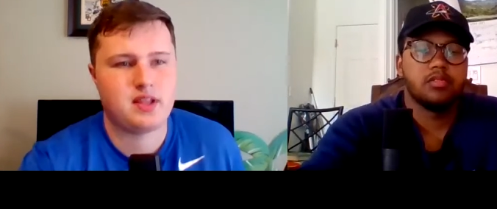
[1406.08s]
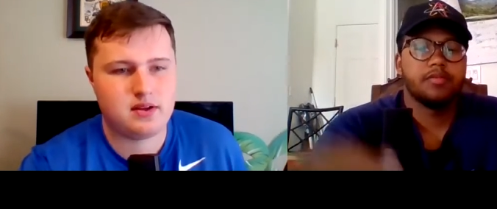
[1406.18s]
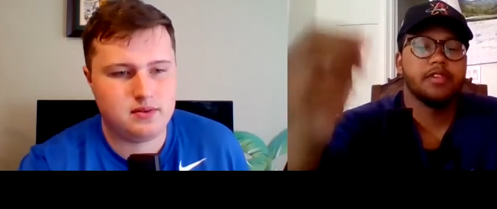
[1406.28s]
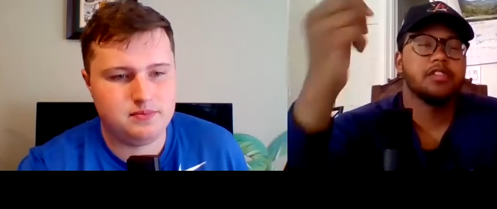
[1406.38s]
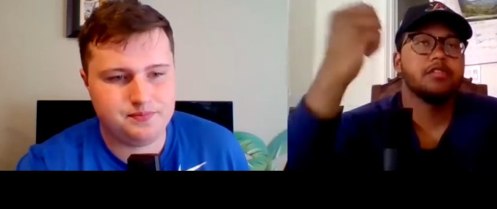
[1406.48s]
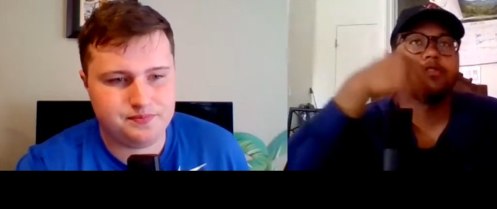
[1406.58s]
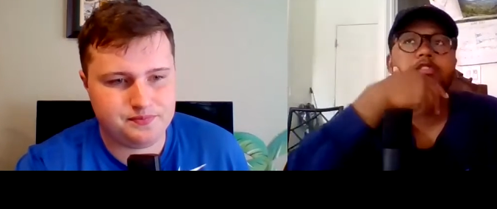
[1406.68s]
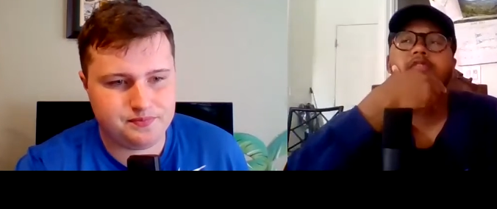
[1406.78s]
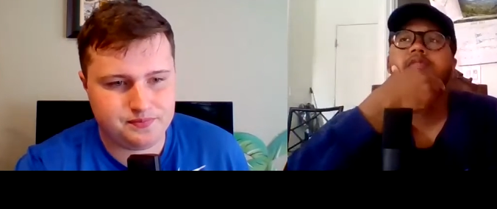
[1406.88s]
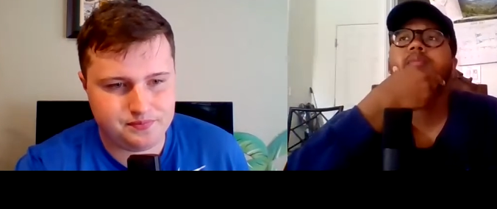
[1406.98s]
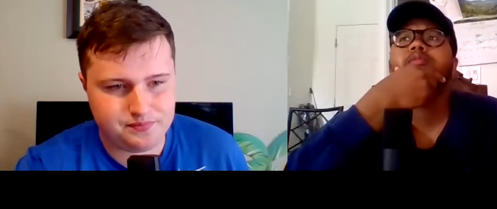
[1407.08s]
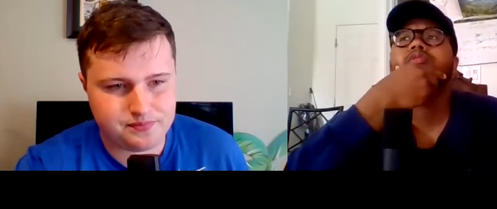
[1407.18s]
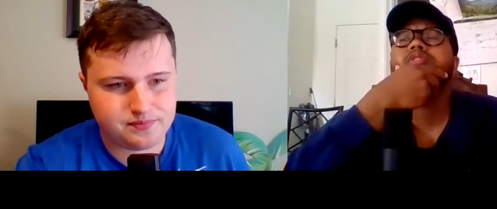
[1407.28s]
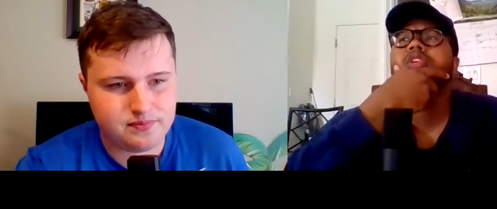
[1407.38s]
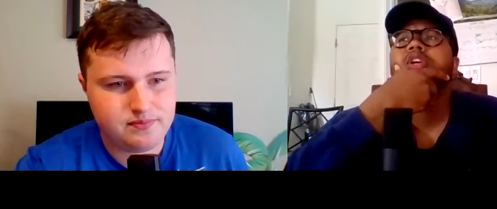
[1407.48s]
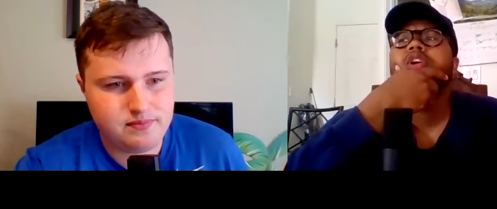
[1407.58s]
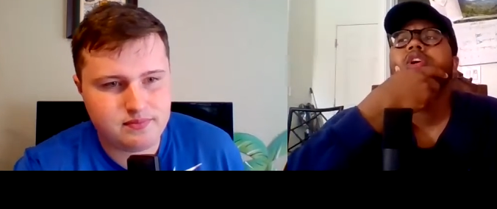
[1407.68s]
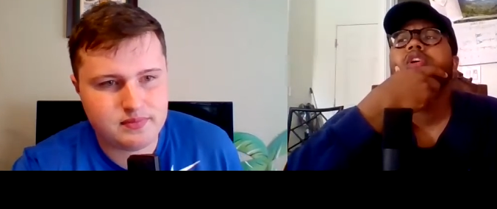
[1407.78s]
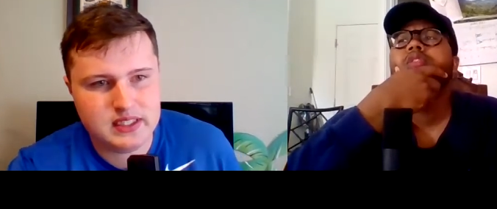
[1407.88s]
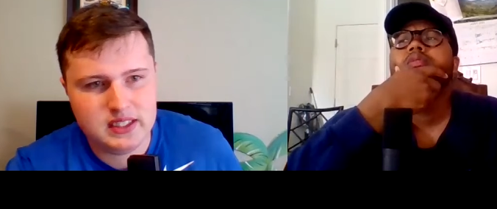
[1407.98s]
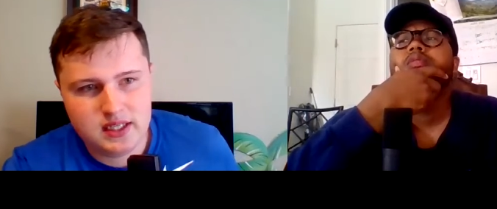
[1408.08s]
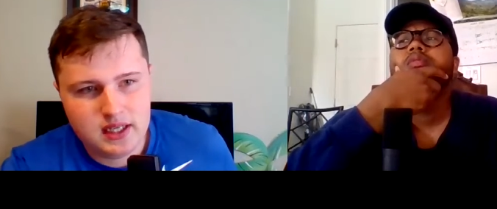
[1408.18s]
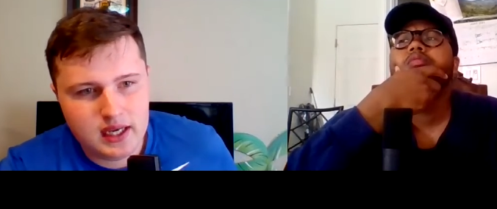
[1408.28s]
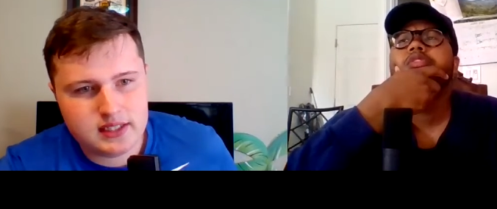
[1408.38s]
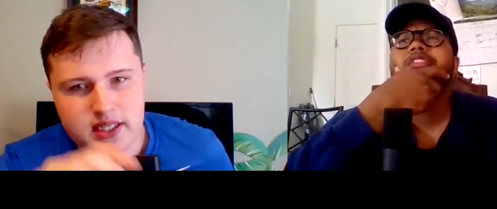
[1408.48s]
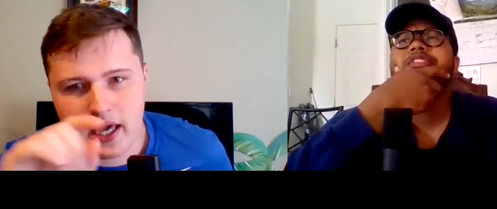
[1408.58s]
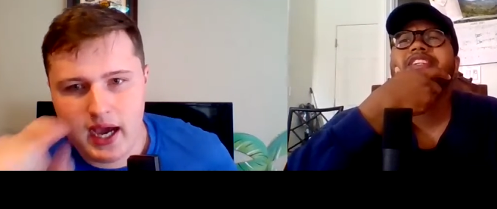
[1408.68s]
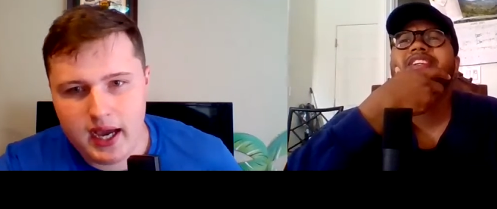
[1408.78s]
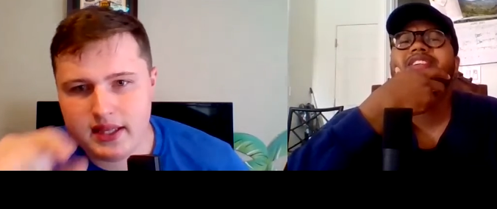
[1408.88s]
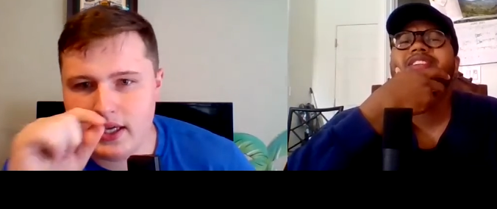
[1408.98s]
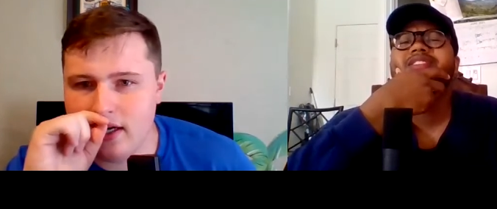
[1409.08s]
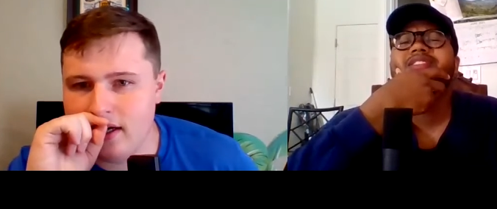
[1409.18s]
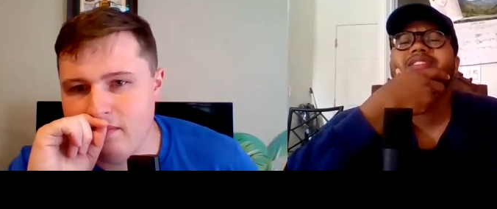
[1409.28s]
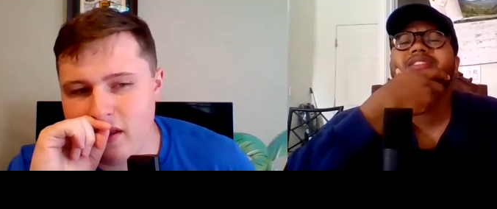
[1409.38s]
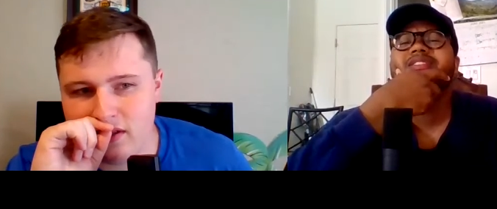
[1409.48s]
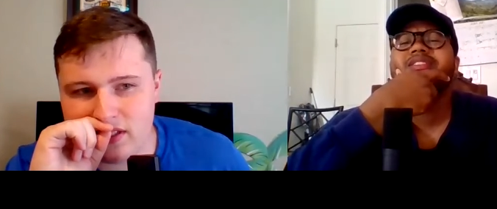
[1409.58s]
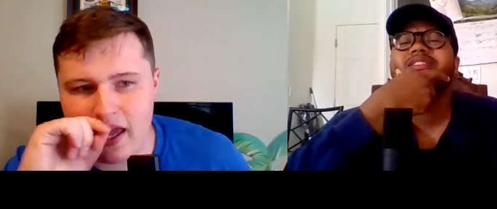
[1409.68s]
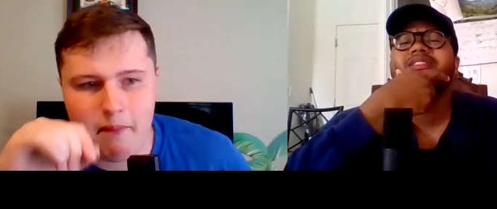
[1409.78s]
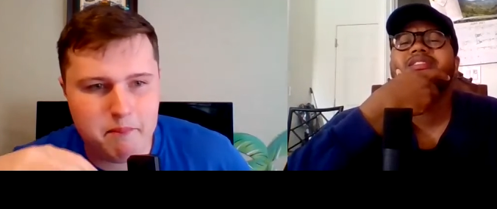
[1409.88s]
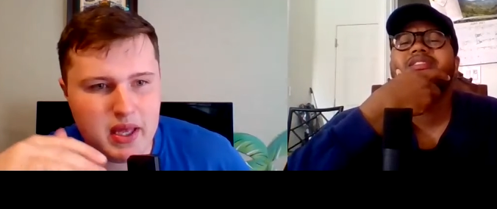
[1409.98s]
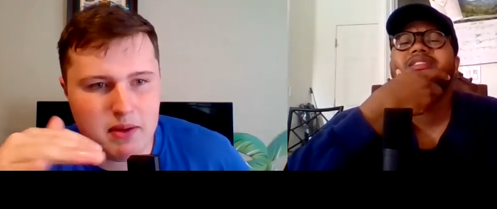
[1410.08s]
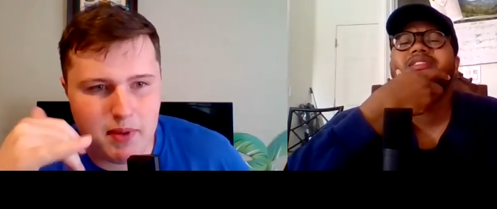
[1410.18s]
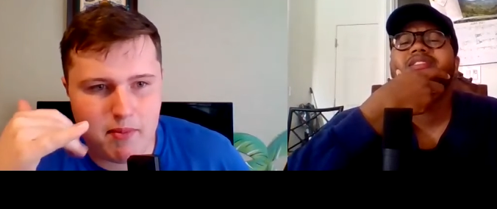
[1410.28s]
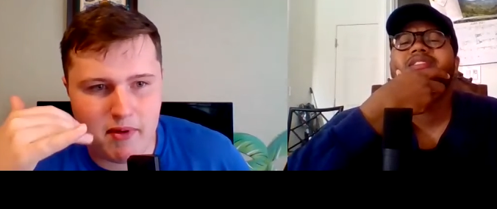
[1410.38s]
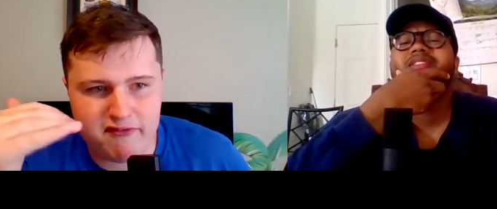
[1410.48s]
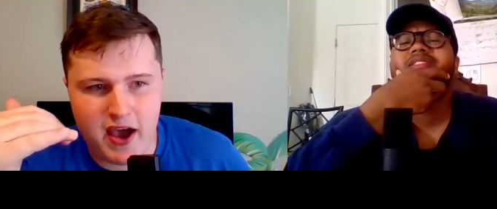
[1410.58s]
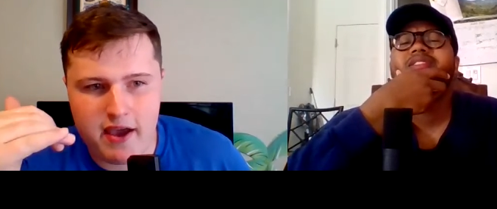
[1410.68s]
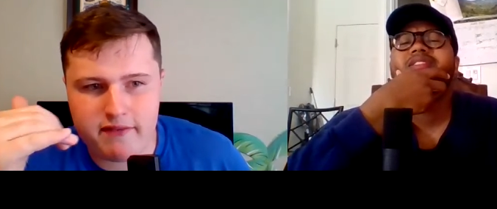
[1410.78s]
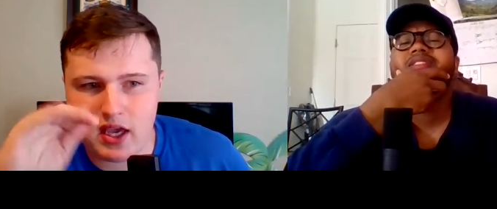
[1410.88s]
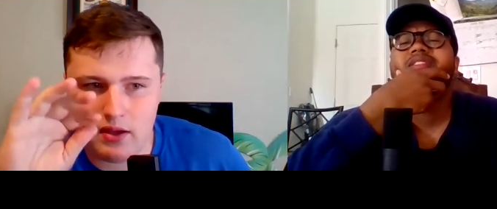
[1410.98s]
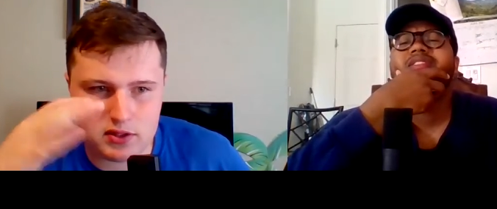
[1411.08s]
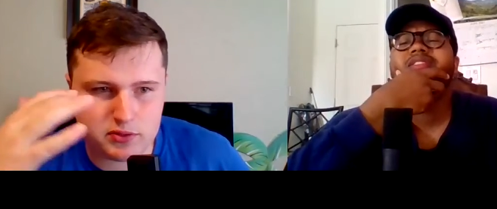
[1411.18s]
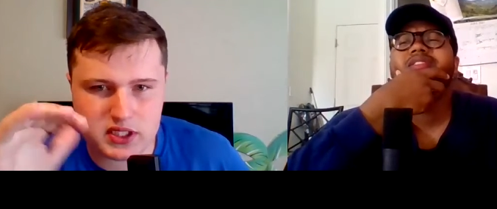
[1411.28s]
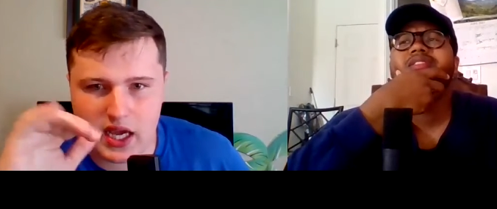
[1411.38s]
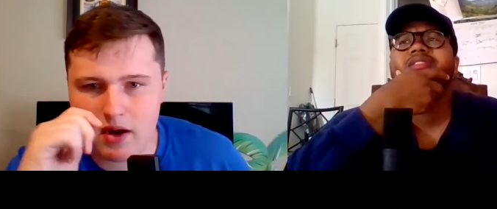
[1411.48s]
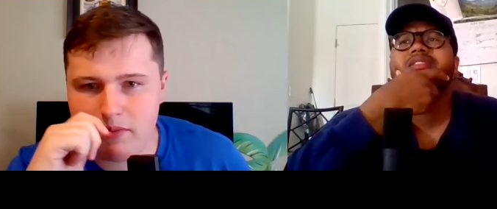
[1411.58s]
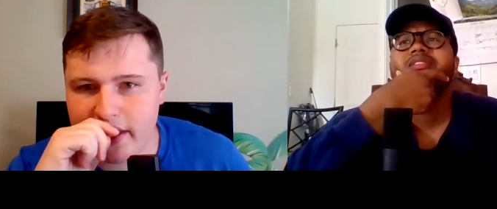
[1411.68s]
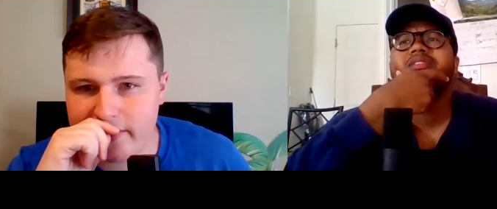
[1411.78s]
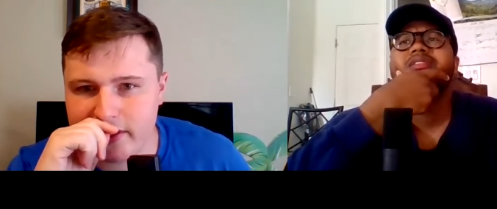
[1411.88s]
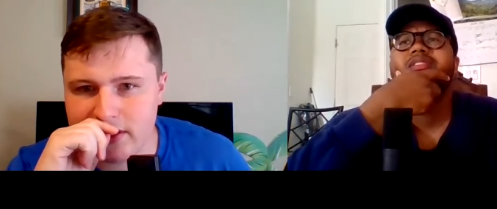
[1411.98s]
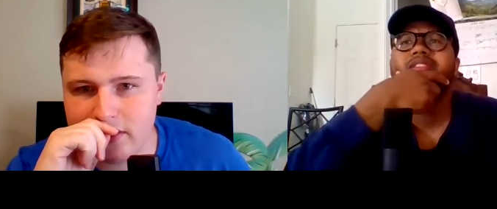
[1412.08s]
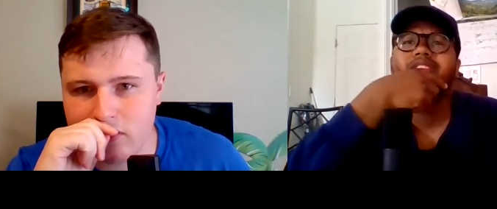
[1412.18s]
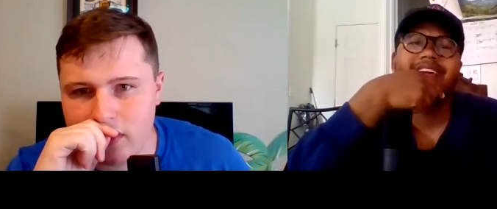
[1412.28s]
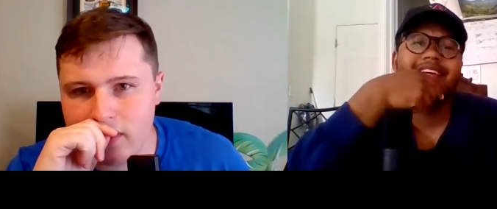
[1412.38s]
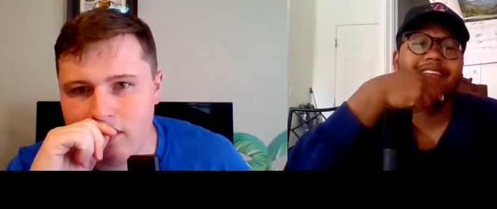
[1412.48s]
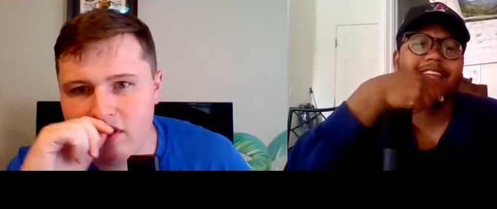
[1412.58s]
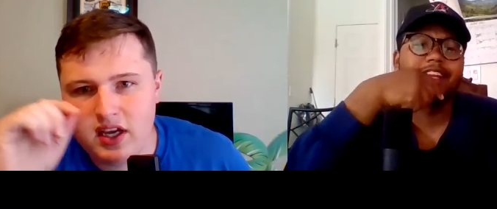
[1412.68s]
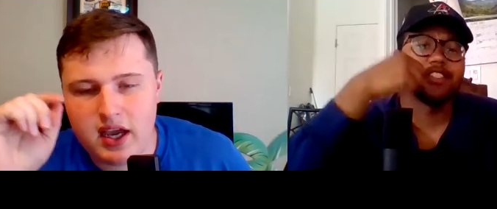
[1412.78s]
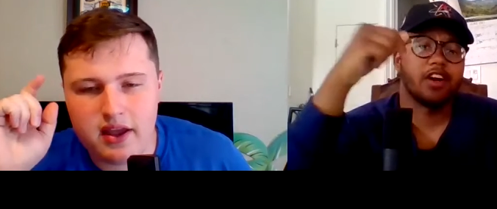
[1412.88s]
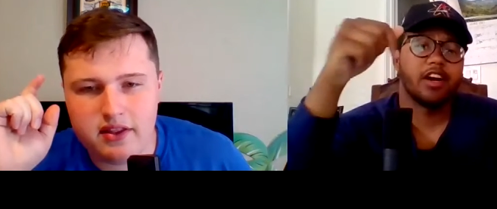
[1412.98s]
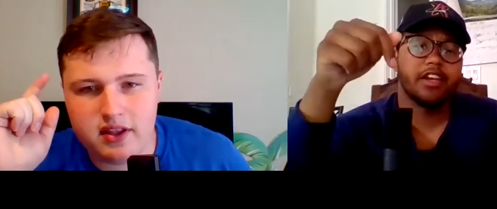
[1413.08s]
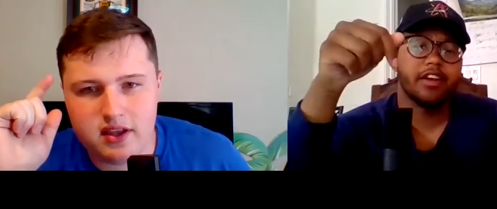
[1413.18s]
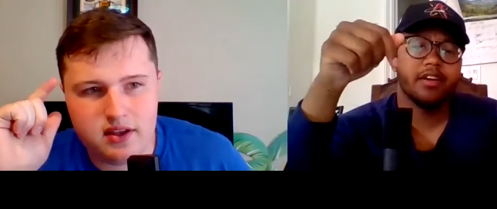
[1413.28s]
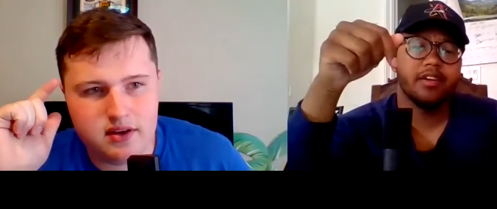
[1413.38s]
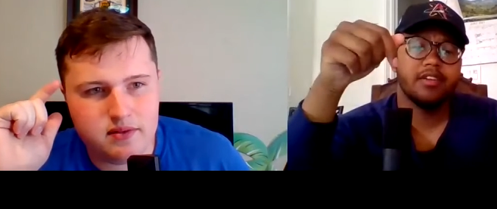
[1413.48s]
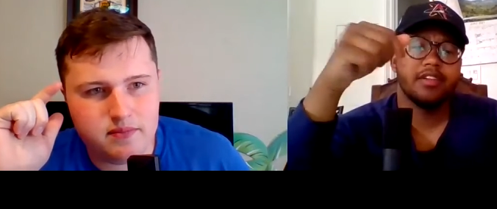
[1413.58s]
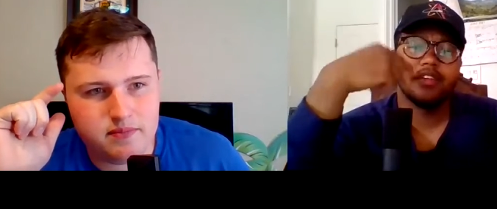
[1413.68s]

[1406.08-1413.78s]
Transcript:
Speaker 1: Defensive force fumbles. Was it's
Speaker 2: it? um, it's like a minimum of five games was kind of my criteria. And, and
Speaker 1: he's on here.